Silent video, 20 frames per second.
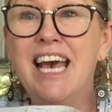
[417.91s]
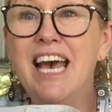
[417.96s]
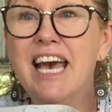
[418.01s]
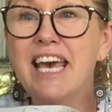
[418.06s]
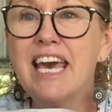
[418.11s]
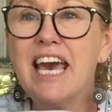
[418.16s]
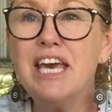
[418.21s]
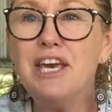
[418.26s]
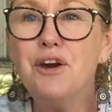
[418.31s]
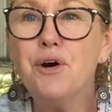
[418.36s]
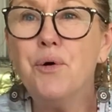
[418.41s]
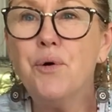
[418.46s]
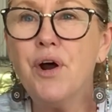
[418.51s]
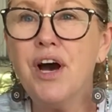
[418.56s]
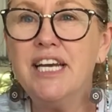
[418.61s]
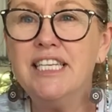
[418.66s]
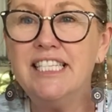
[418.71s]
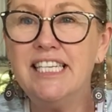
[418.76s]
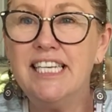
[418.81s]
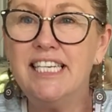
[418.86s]
get your
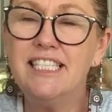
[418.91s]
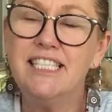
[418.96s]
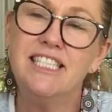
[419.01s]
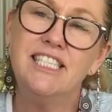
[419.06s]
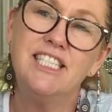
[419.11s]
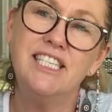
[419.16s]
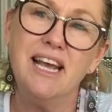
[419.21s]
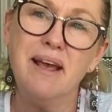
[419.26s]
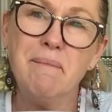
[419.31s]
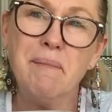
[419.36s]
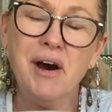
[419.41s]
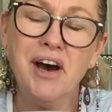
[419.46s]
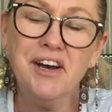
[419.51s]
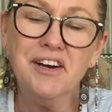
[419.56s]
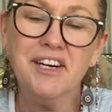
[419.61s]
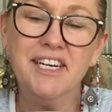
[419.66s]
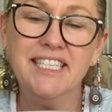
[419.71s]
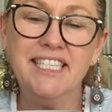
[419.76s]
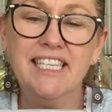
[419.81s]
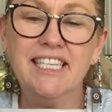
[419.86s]
ideas and share my
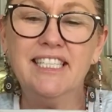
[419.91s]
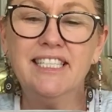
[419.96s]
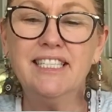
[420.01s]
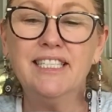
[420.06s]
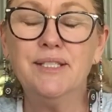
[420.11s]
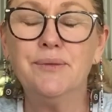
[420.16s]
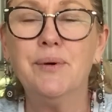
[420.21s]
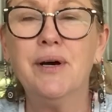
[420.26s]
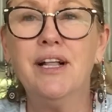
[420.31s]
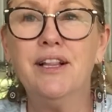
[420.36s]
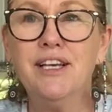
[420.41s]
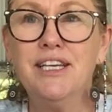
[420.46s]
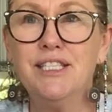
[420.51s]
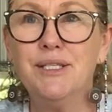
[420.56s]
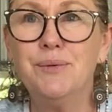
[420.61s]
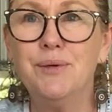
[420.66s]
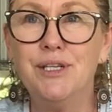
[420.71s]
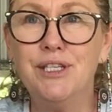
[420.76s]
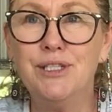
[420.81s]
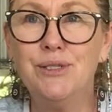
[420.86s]
ideas as well. That's
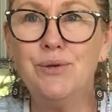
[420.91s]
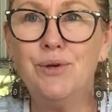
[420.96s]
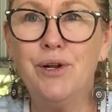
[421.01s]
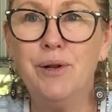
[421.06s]
what it's all